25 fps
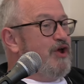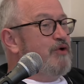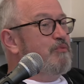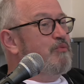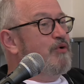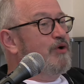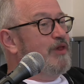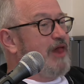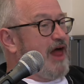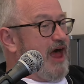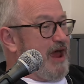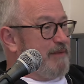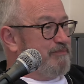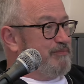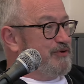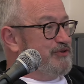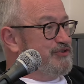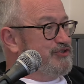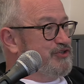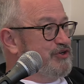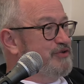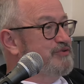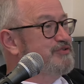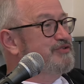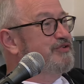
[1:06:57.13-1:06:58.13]
will happen
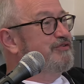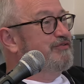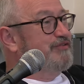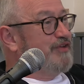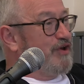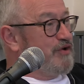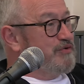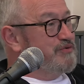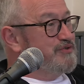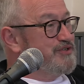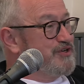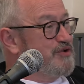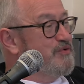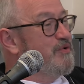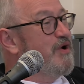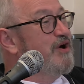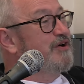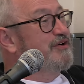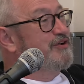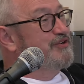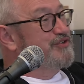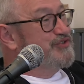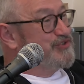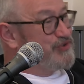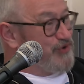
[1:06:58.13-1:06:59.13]
due to those who are
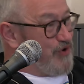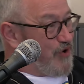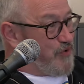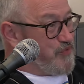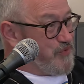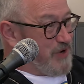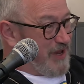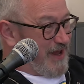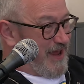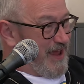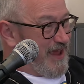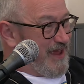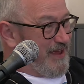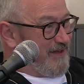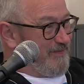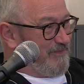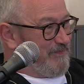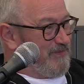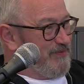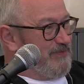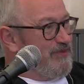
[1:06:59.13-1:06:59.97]
controlling it.